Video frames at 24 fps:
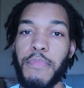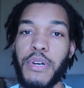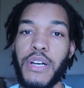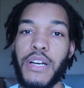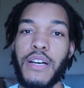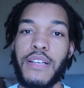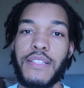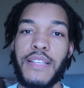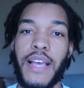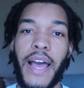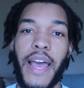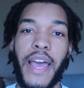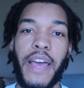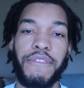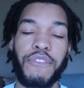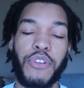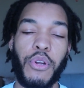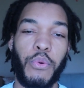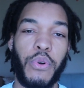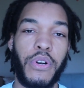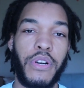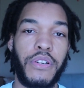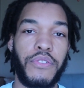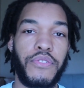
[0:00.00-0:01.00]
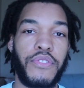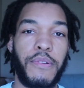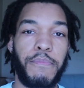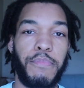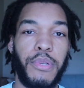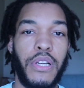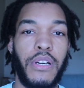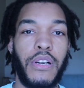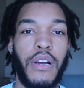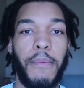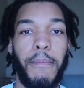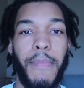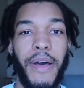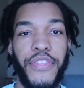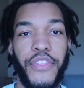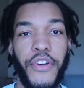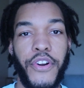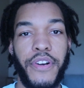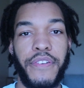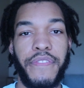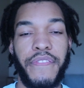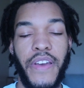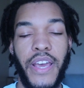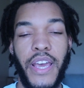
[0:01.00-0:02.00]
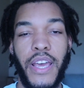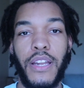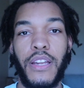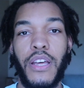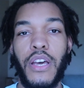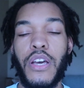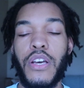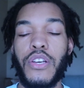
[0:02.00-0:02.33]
because I have nowhere else to plug up my third fan.